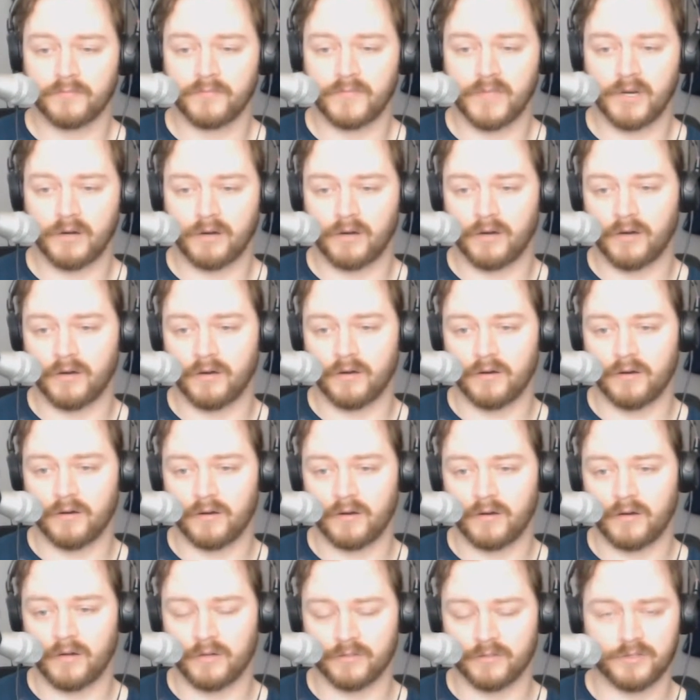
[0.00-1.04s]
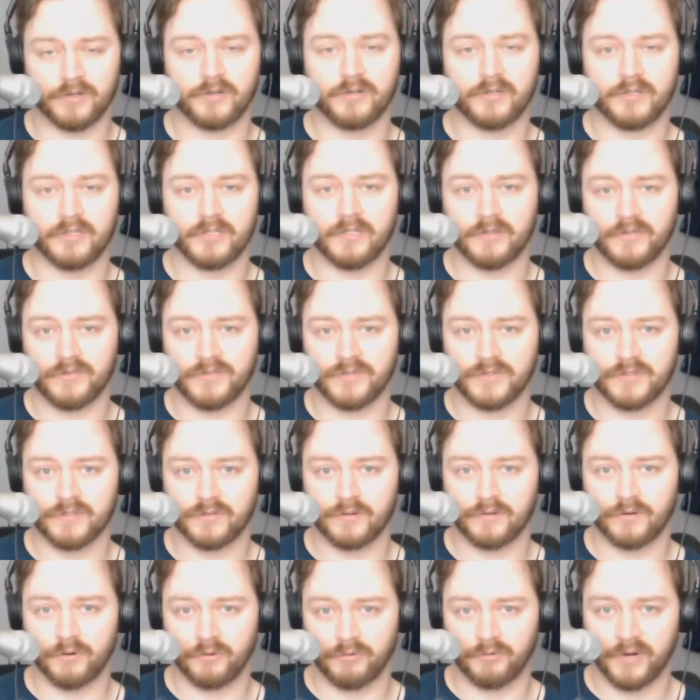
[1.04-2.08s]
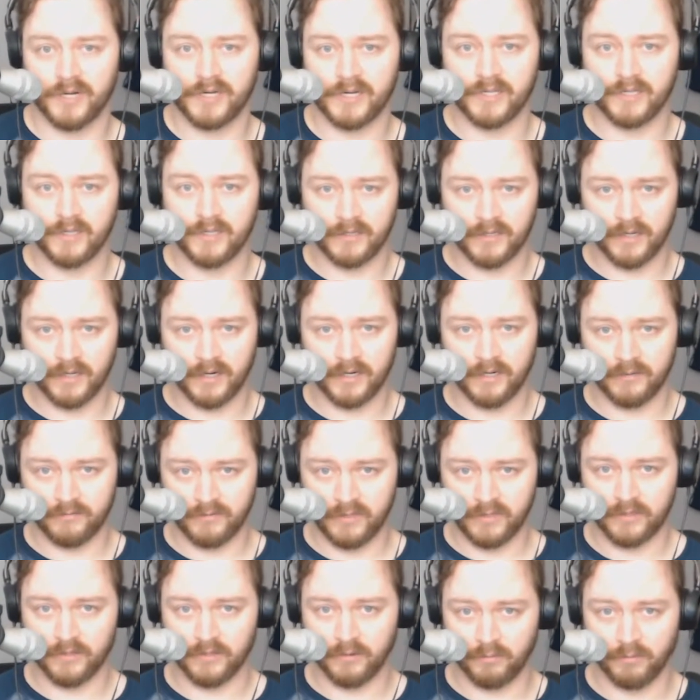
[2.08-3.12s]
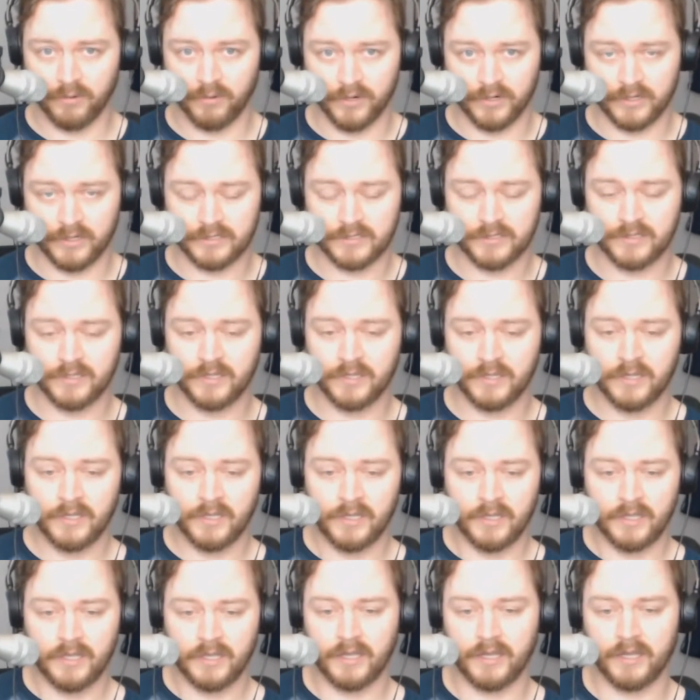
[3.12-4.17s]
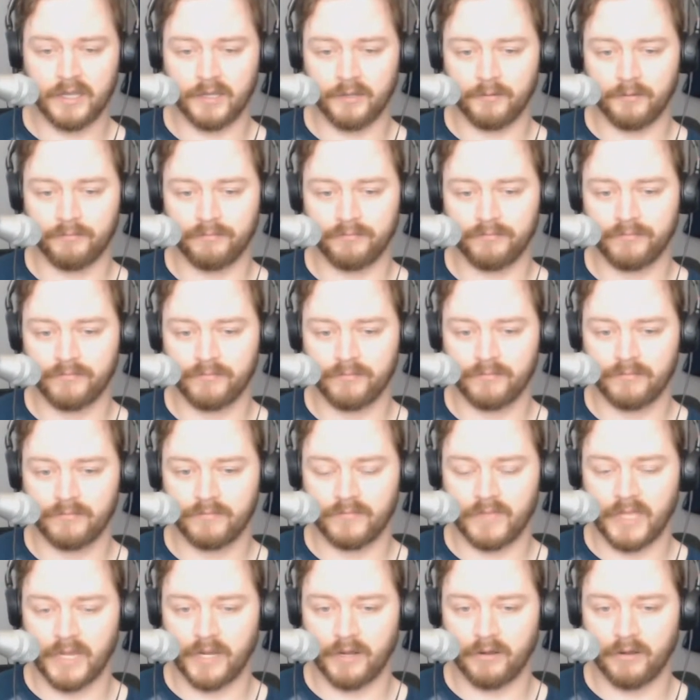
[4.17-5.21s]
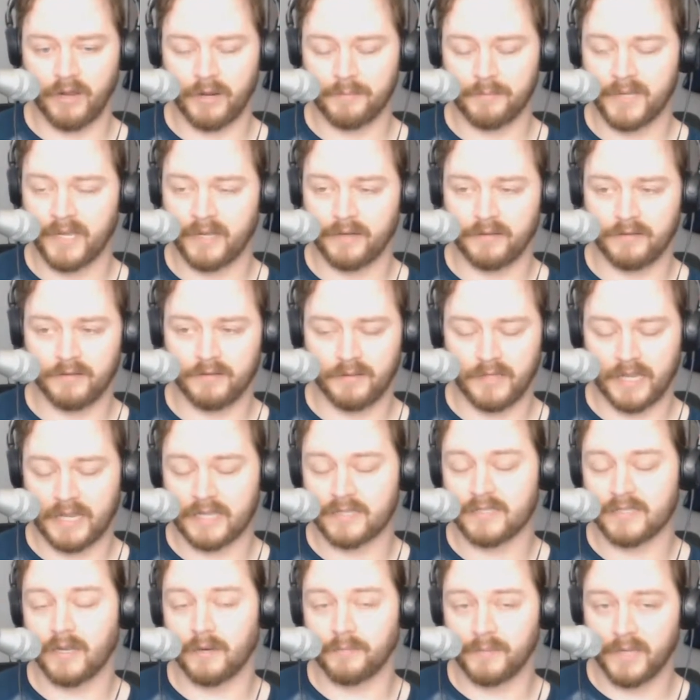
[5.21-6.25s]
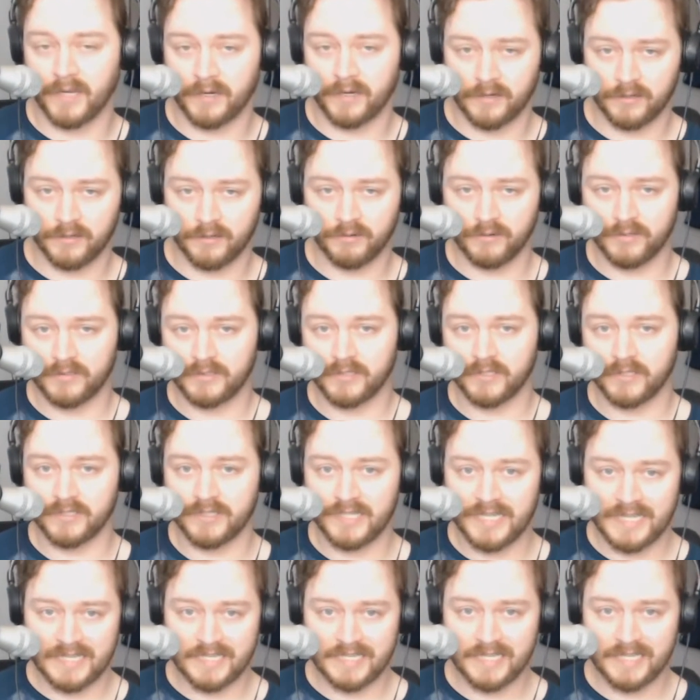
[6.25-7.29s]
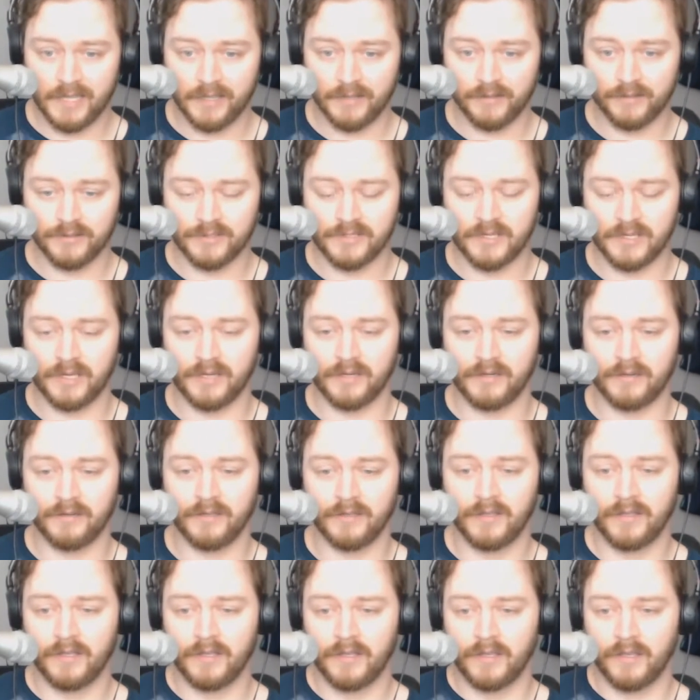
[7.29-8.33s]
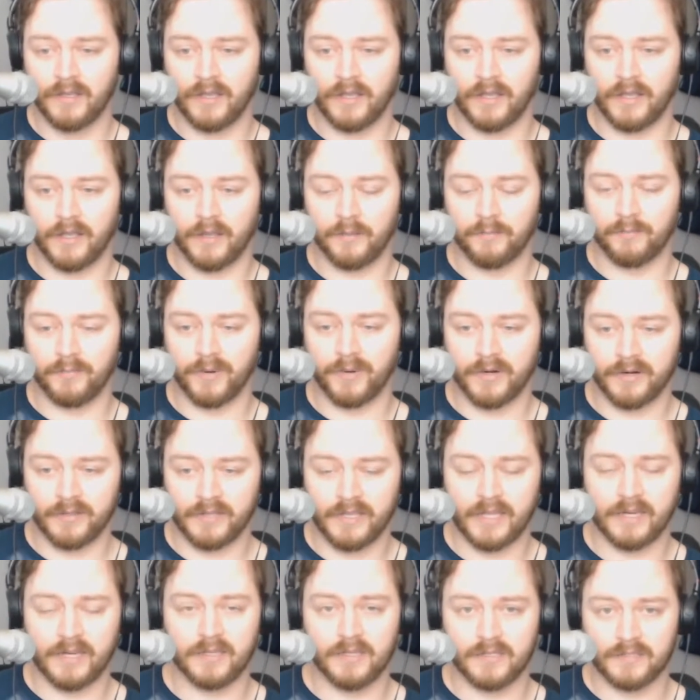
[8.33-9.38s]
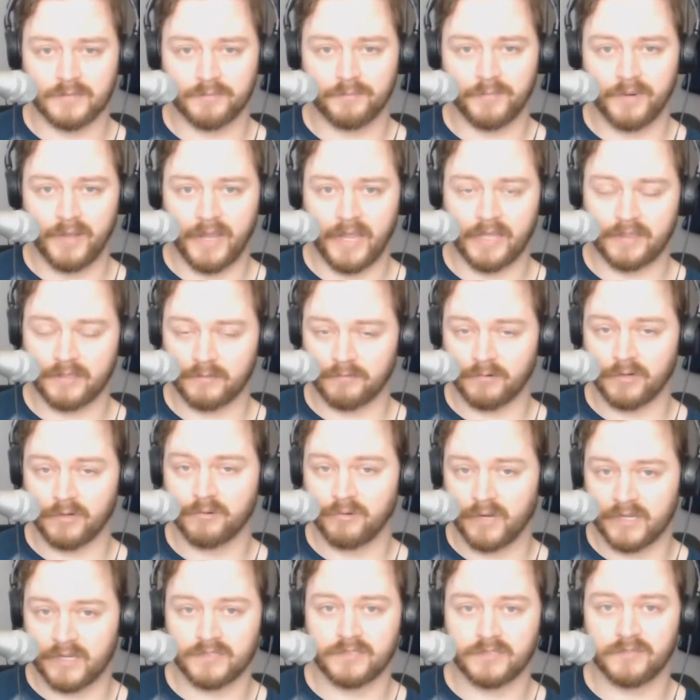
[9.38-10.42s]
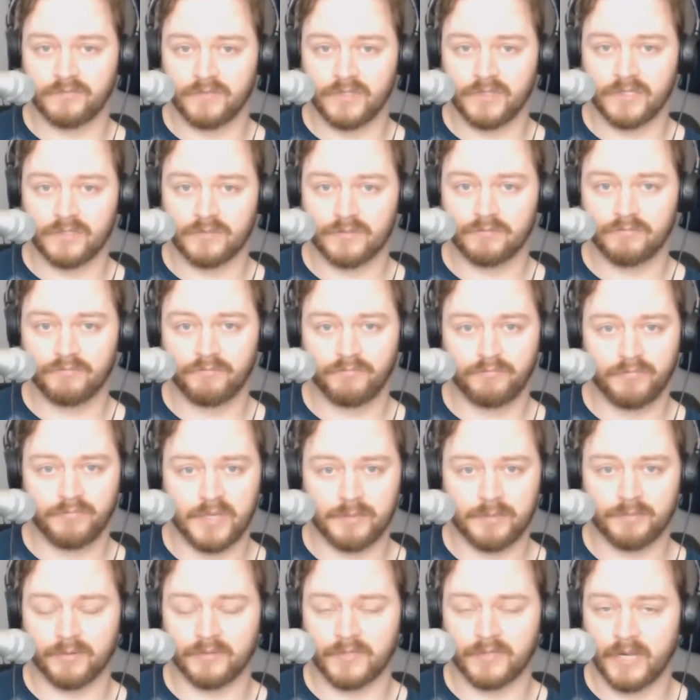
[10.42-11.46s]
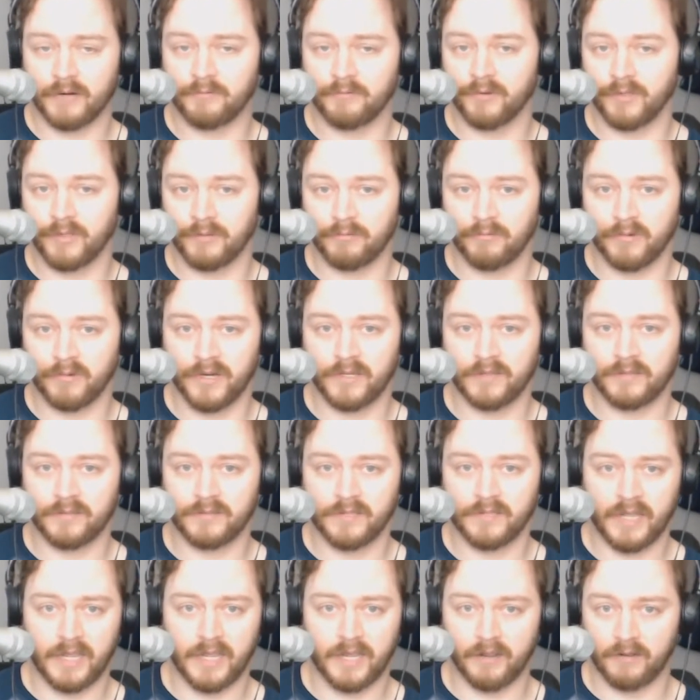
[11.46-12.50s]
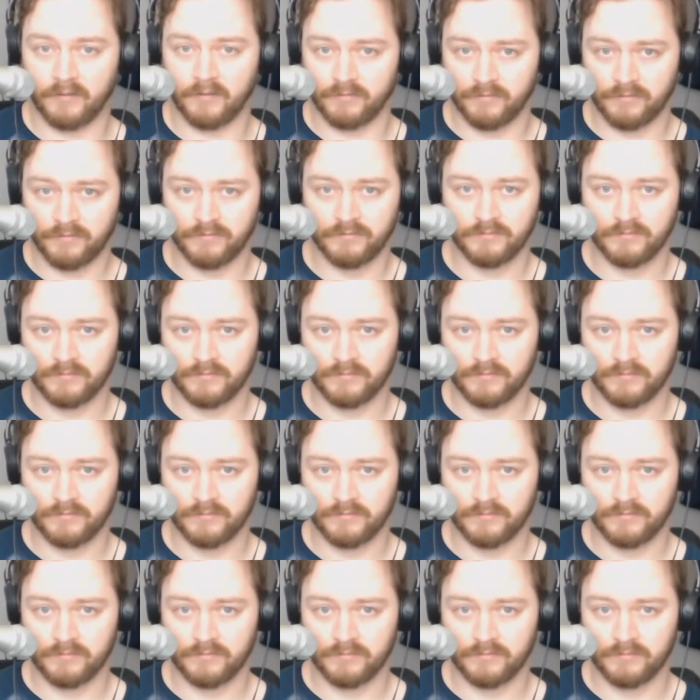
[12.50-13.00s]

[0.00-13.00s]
There are alternatives already kind of in the works. Now, I'm not, like I said, I'm not going to go into details, and part of that is at the request of these people not really wanting to have